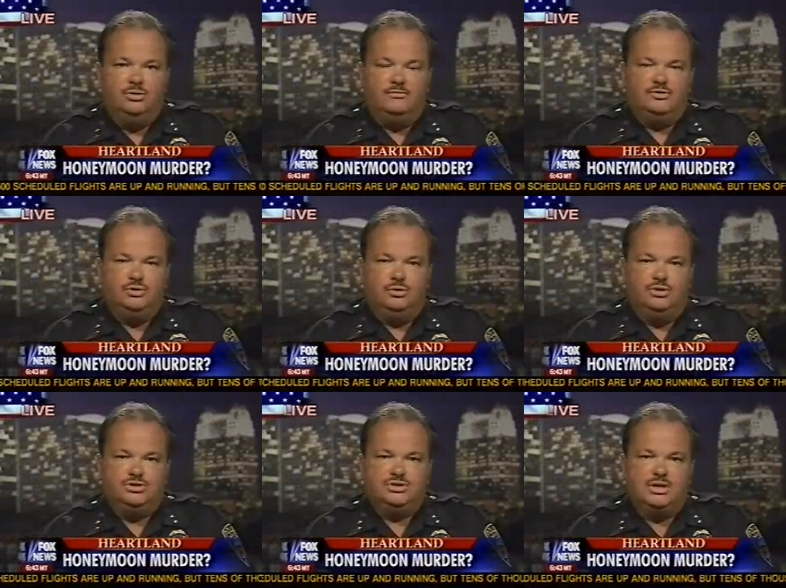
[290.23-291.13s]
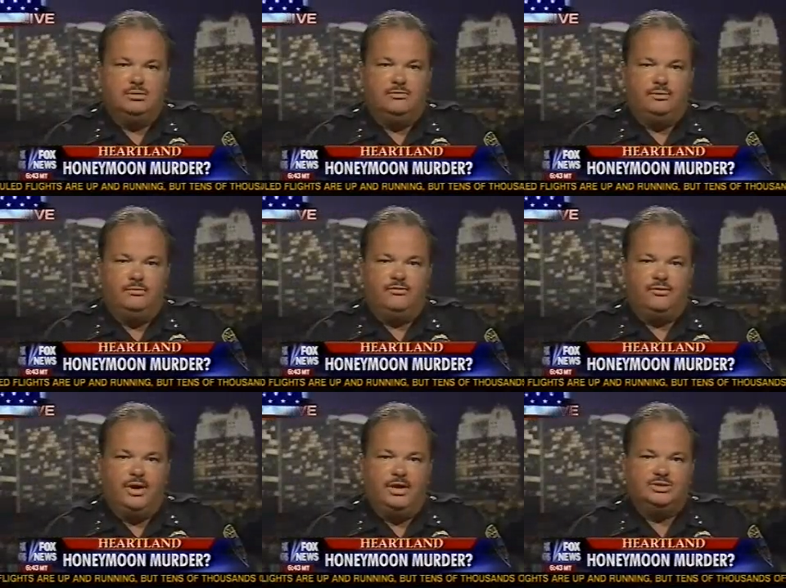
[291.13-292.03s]
You have tourists that are from
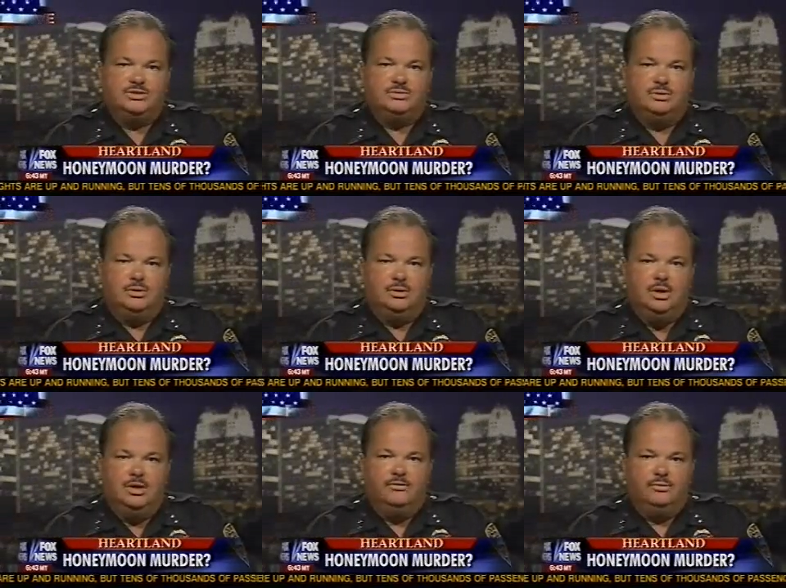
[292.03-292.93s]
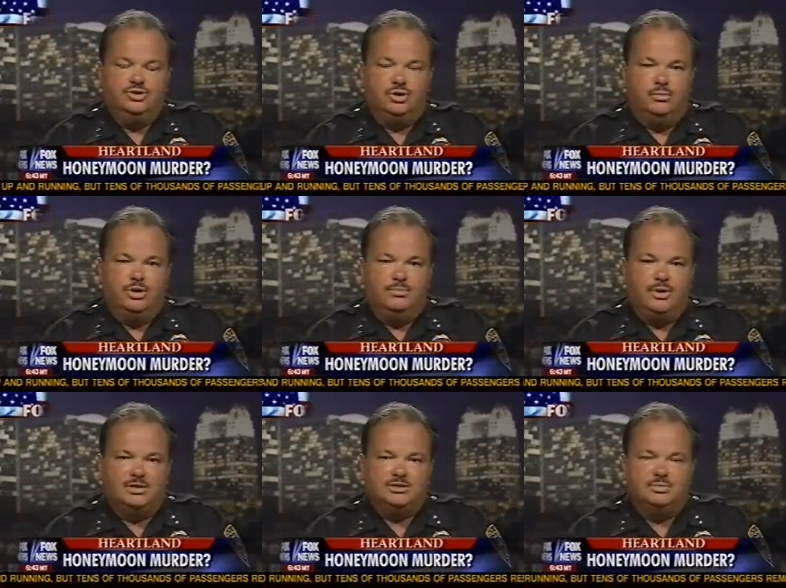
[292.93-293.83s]
France, from Germany
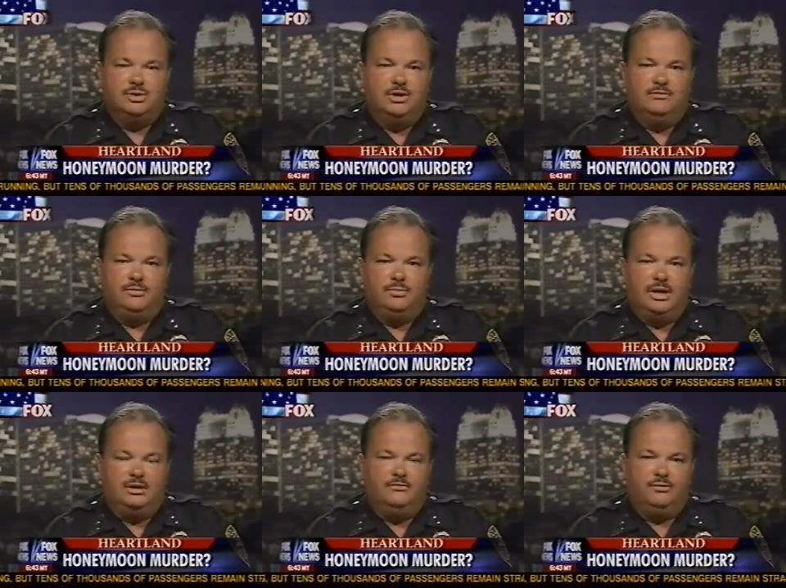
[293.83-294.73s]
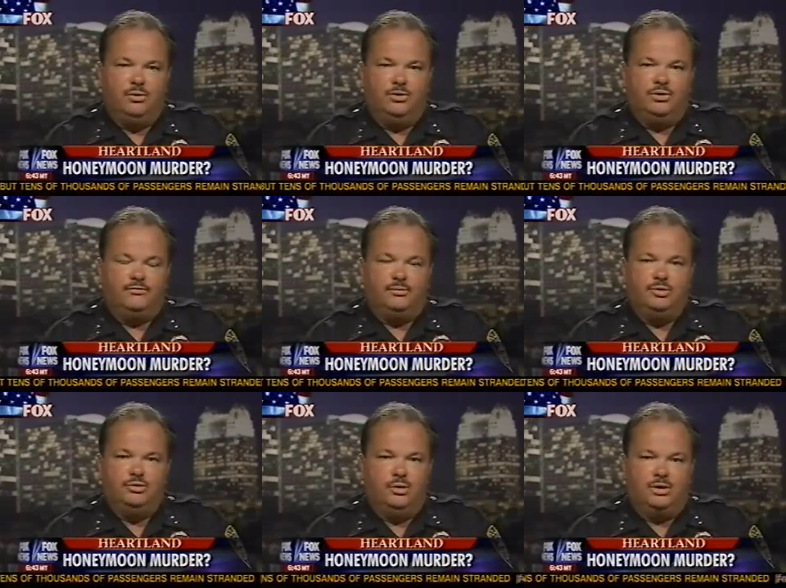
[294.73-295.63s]
possibly, from California, from
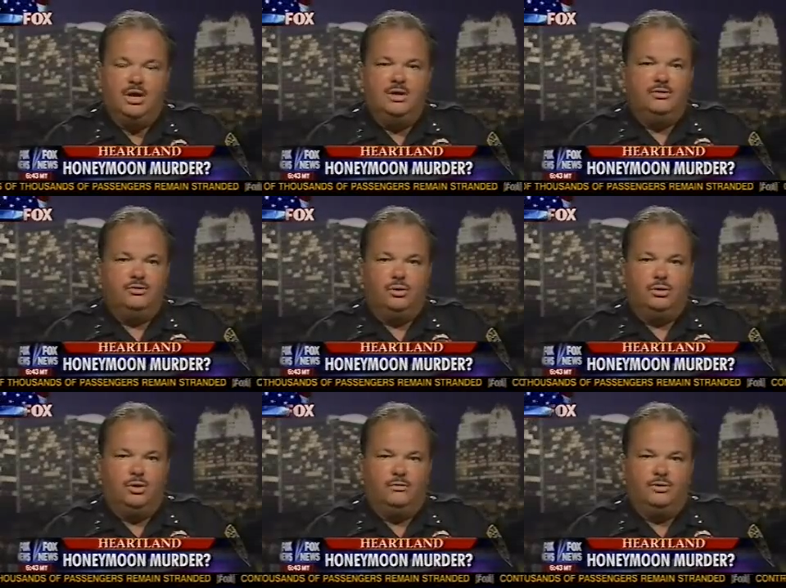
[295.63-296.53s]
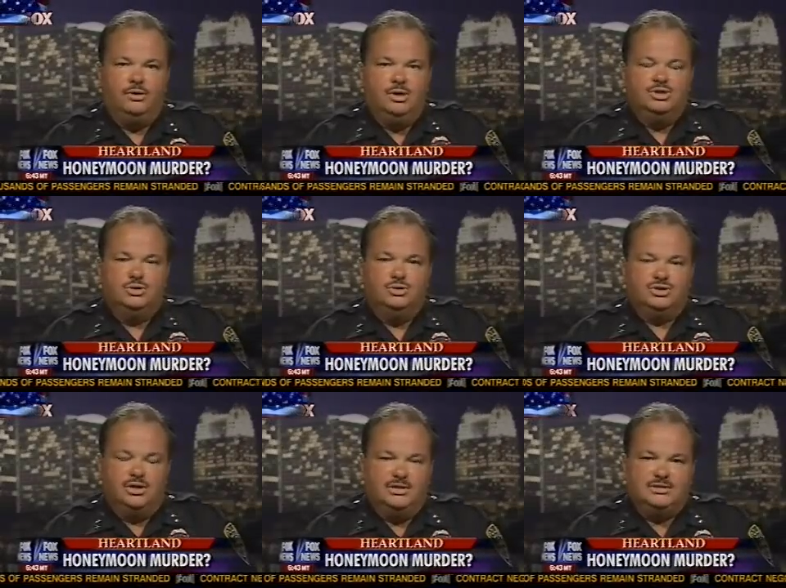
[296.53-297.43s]
New York. They're all over. So
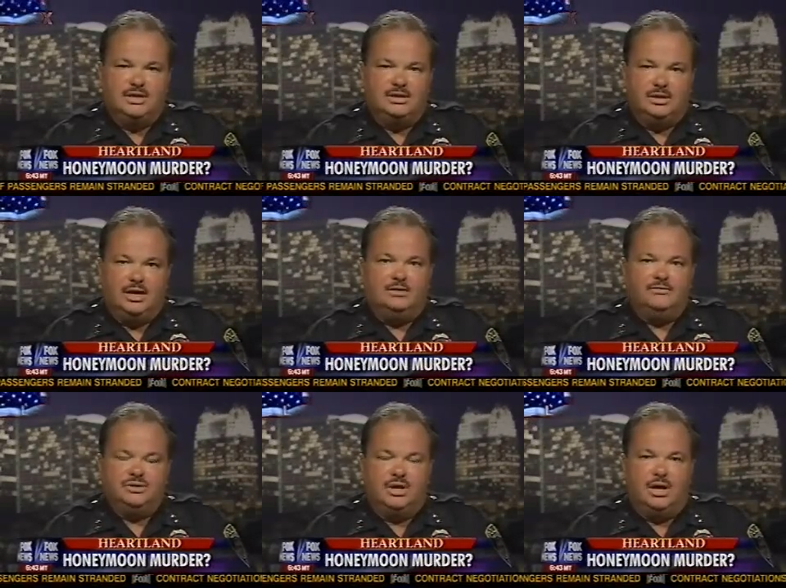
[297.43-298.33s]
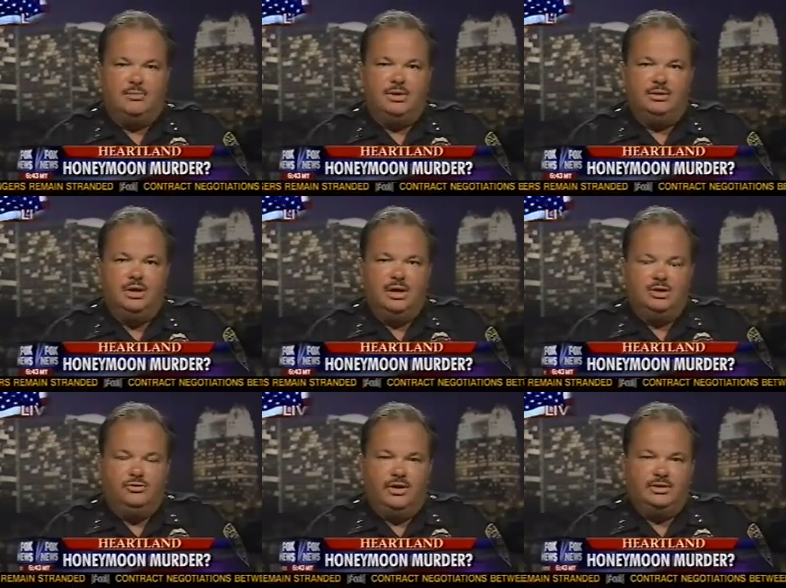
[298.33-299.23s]
it's going to take a lot of time and
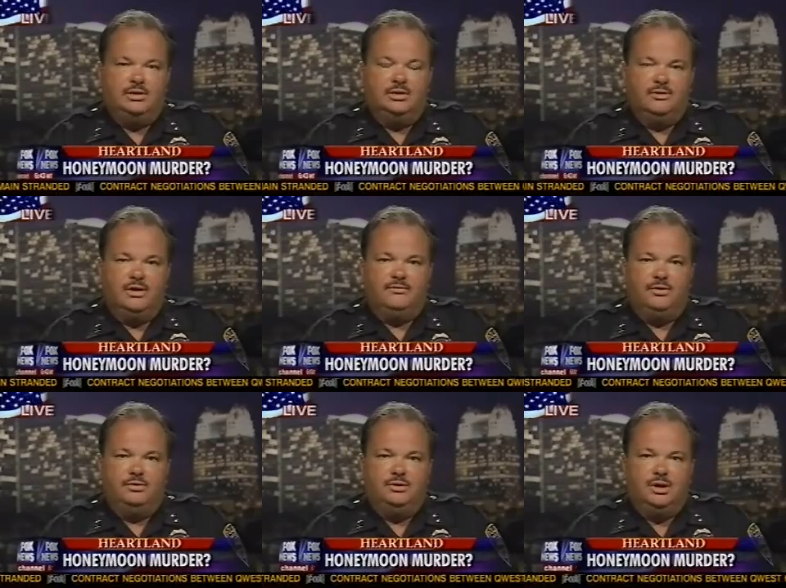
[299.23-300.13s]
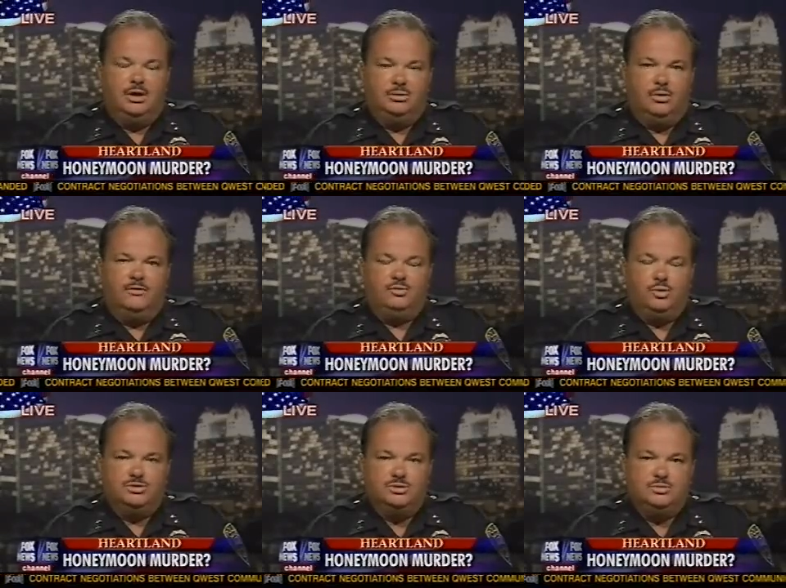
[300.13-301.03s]
a great deal of effort on law
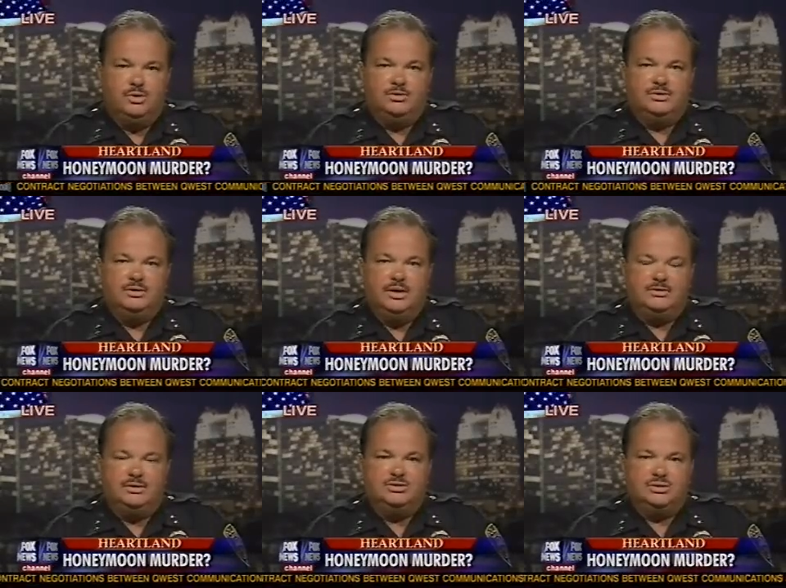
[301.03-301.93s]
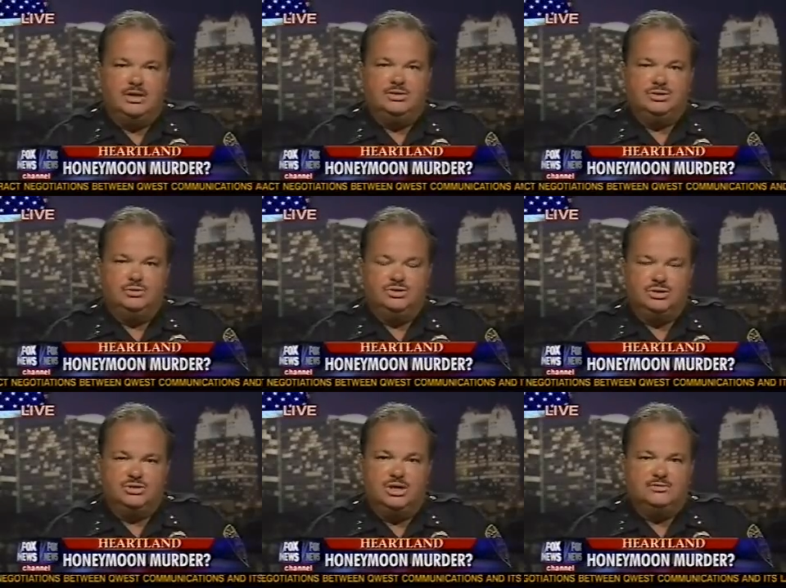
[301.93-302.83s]
enforcement's part to get this case to a
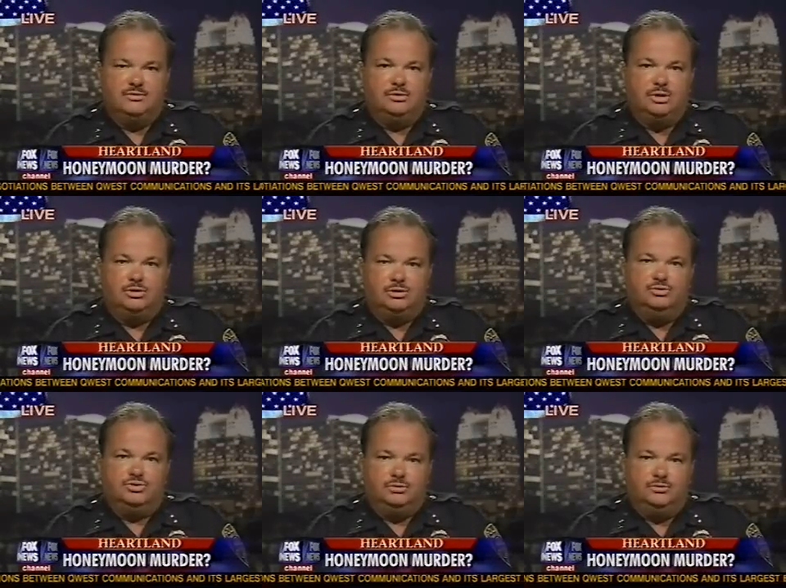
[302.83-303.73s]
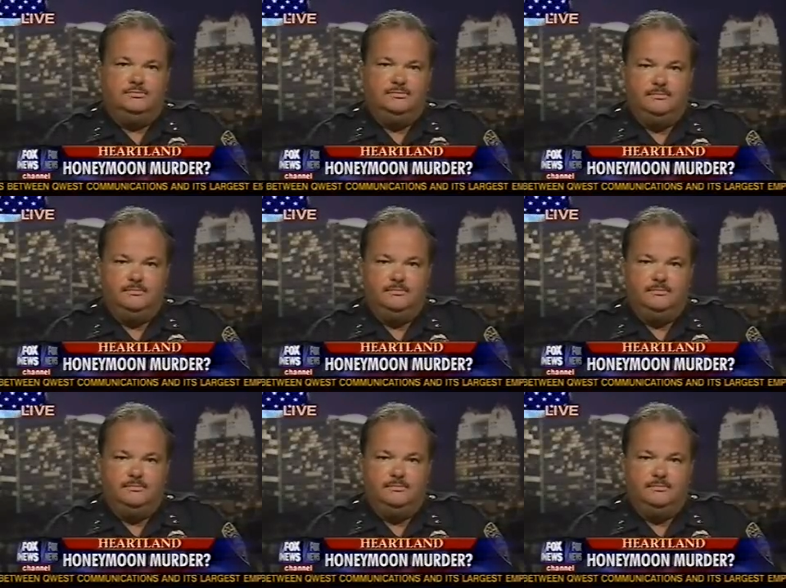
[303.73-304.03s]
successful conclusion.